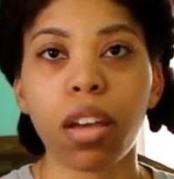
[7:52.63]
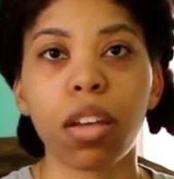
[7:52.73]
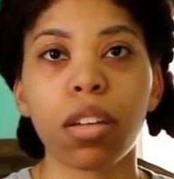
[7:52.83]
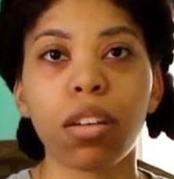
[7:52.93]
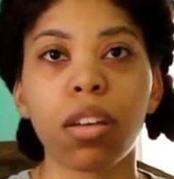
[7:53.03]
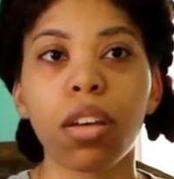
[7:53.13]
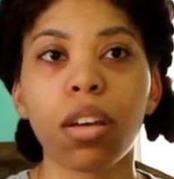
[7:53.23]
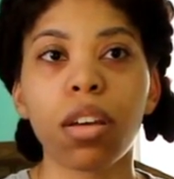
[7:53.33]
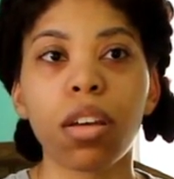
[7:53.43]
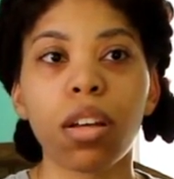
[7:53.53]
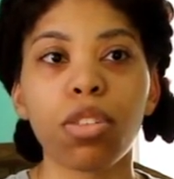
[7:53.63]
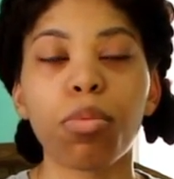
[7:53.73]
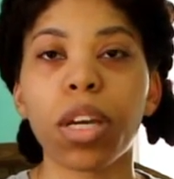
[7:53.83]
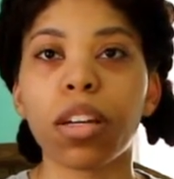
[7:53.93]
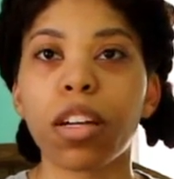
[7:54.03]
and you
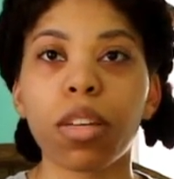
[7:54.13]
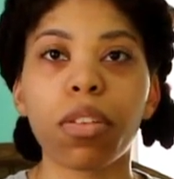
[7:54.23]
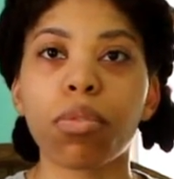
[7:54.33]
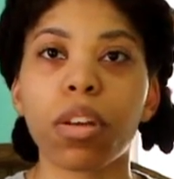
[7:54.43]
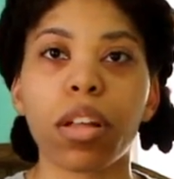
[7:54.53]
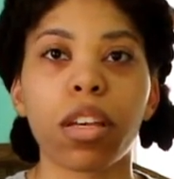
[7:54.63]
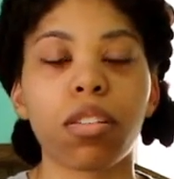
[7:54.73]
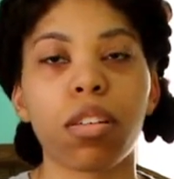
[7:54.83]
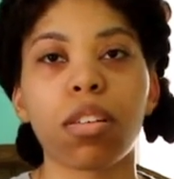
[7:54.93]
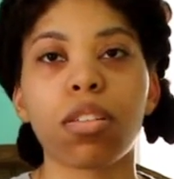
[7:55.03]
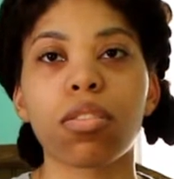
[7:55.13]
might not even realize it.